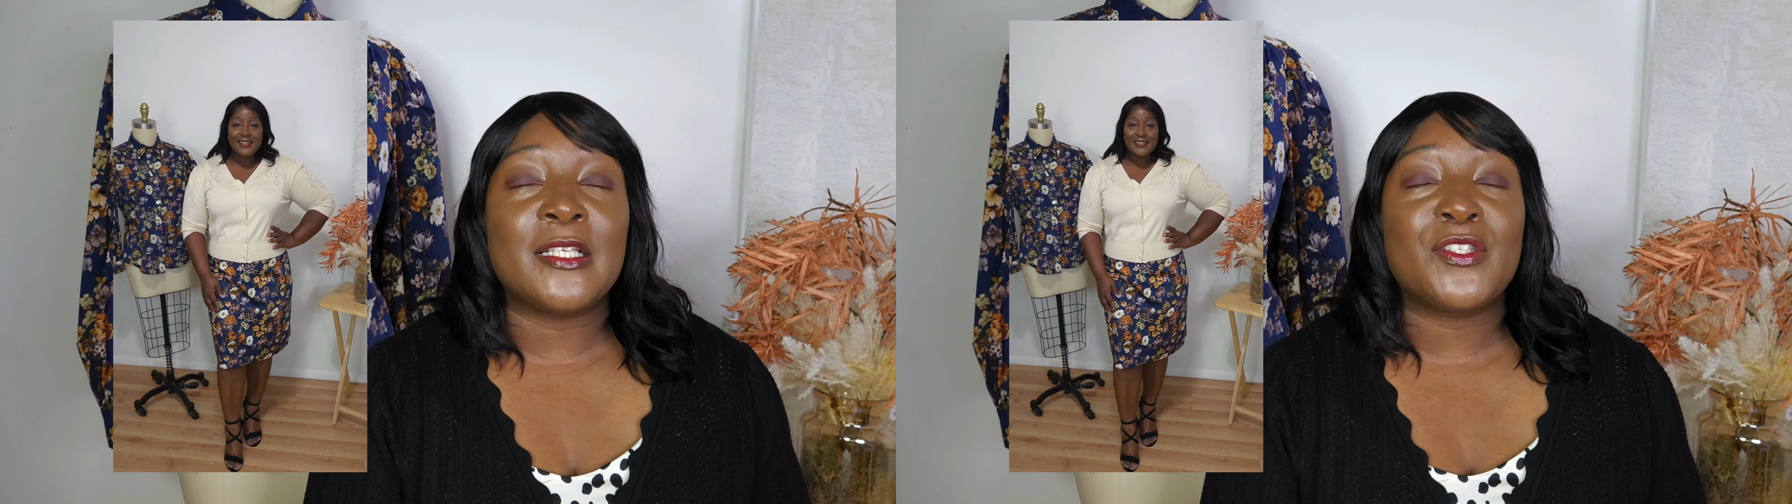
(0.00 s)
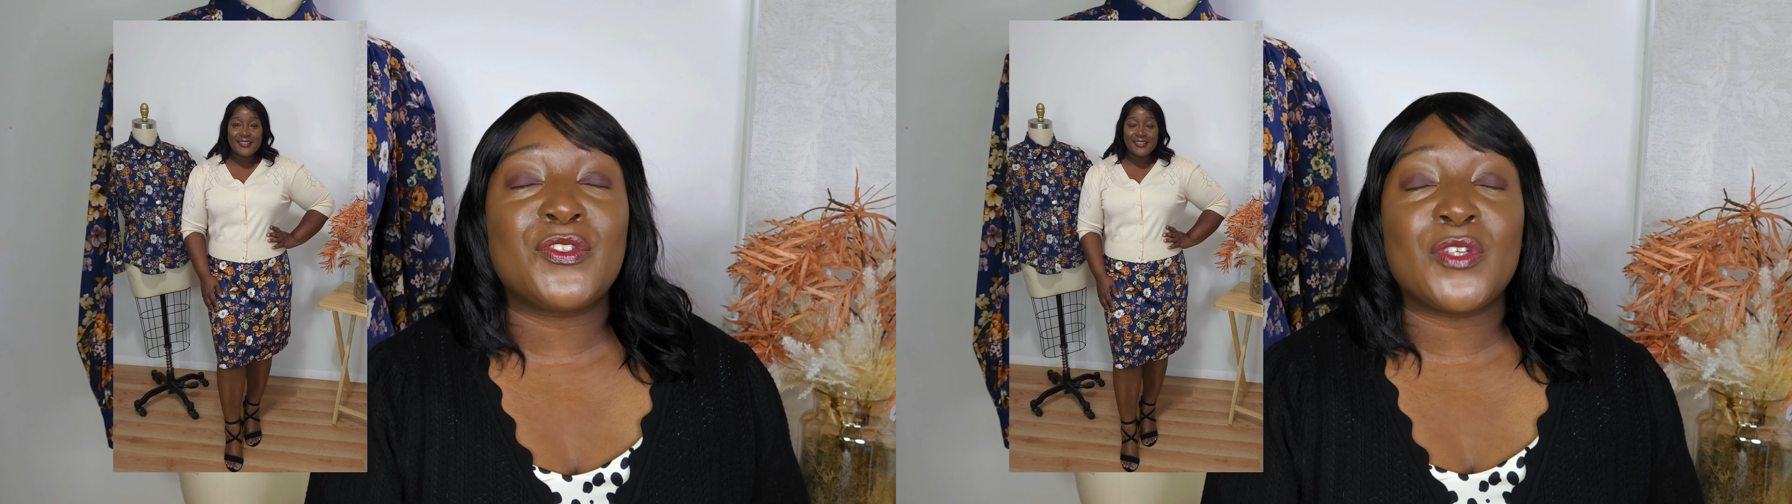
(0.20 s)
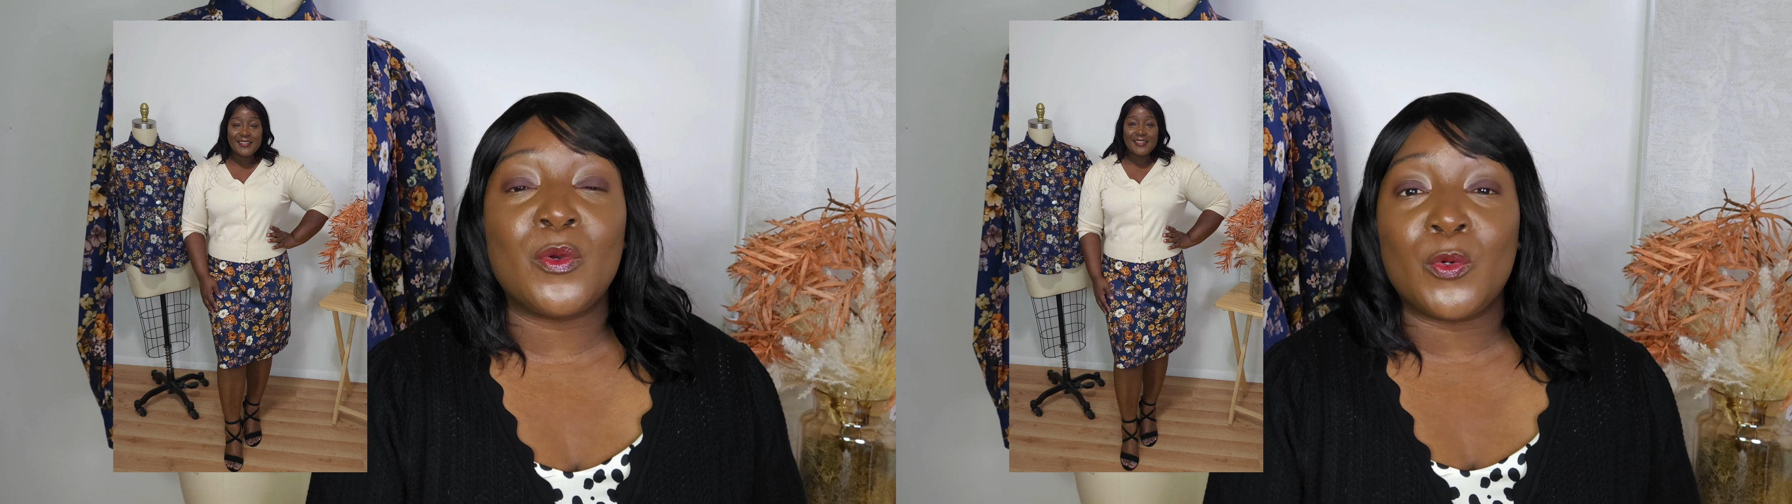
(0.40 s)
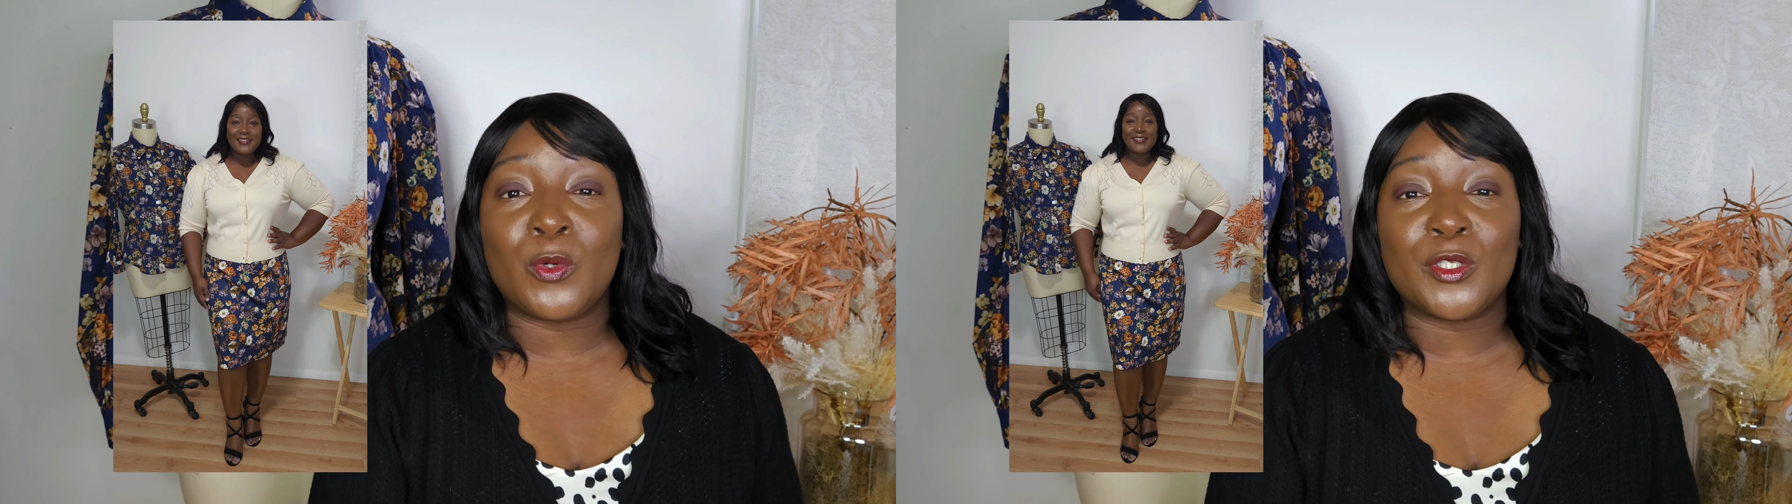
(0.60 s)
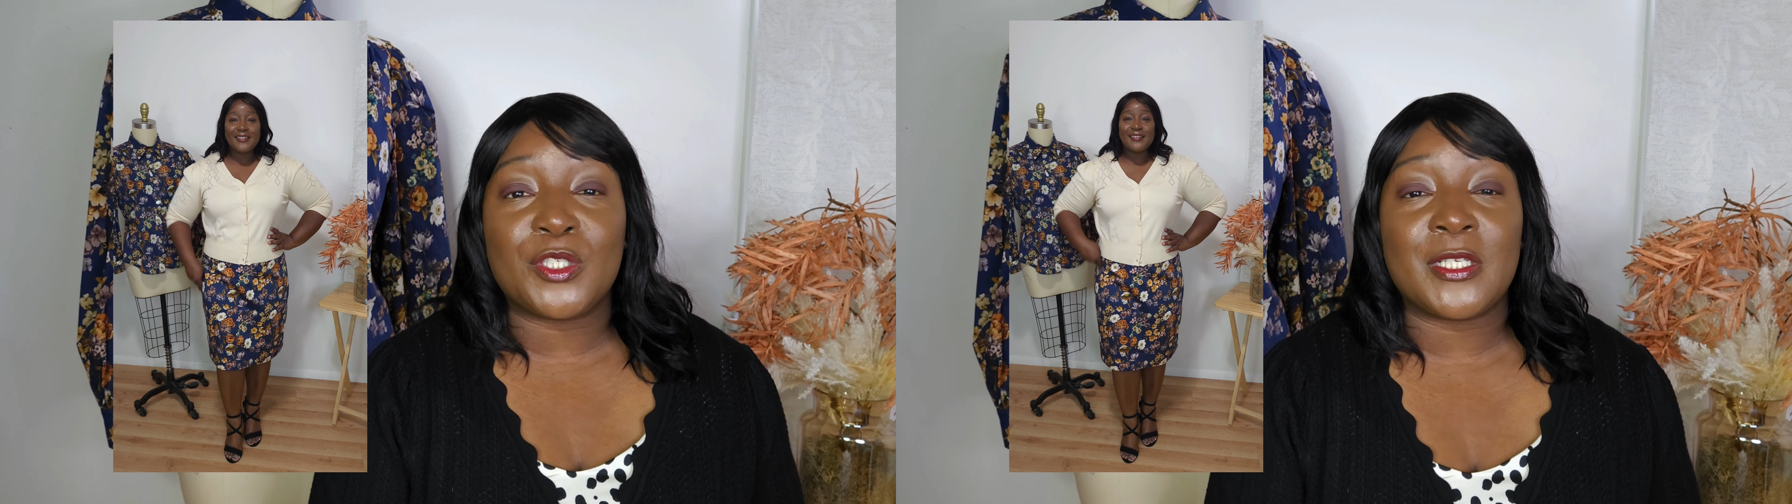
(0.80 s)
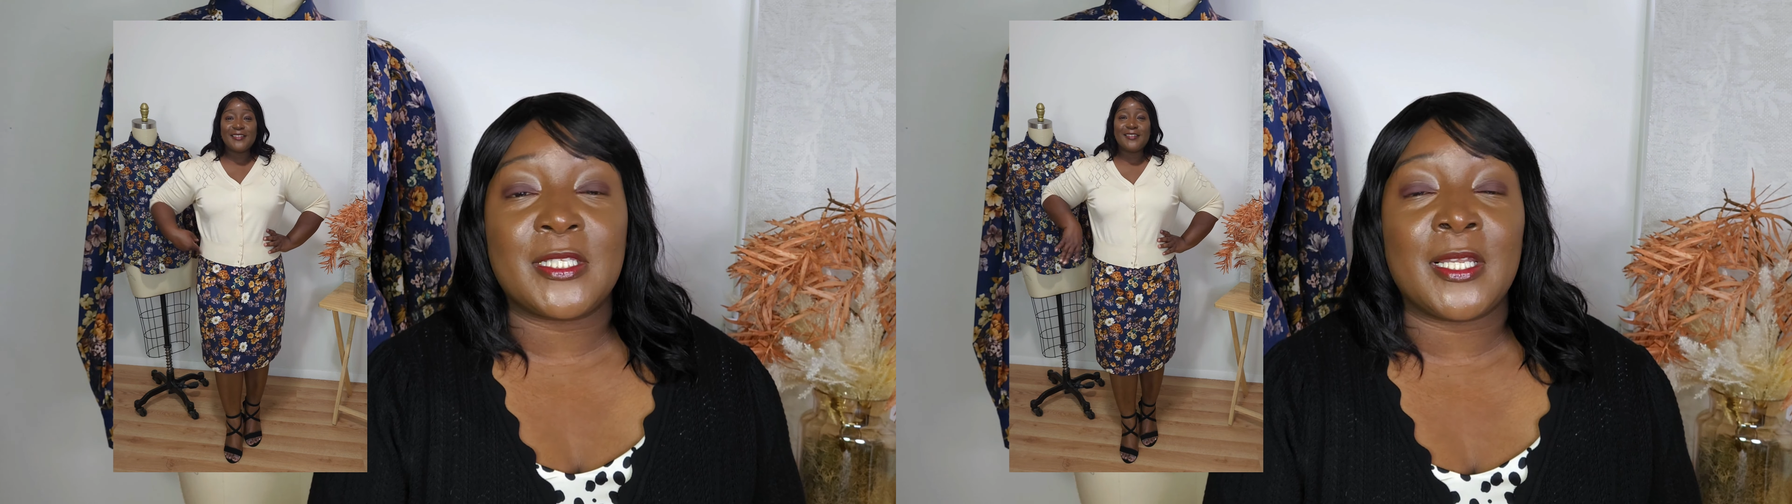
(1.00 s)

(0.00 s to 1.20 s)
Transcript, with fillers: is so gorgeous,